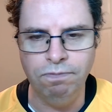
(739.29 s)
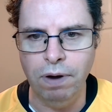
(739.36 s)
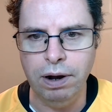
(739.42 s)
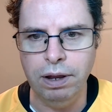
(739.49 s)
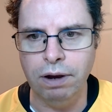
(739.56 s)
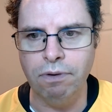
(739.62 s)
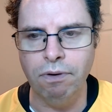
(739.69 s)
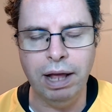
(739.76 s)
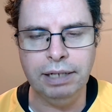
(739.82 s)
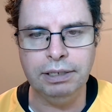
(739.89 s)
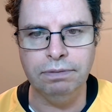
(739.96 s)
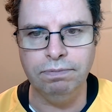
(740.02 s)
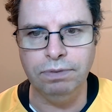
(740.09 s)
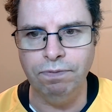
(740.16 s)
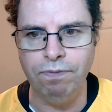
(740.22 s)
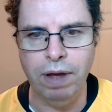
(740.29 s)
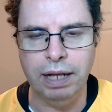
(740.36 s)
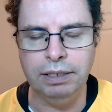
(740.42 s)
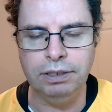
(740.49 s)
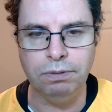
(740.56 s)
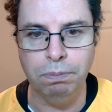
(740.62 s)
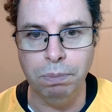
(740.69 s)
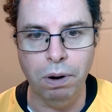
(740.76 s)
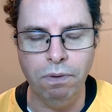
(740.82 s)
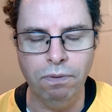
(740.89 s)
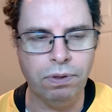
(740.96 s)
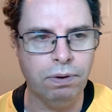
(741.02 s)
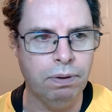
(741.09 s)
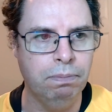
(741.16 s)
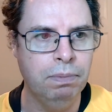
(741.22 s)
very aggressive defence from
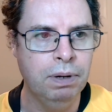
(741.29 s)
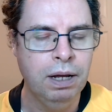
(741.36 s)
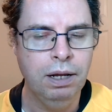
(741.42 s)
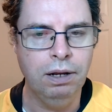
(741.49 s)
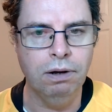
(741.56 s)
both of them,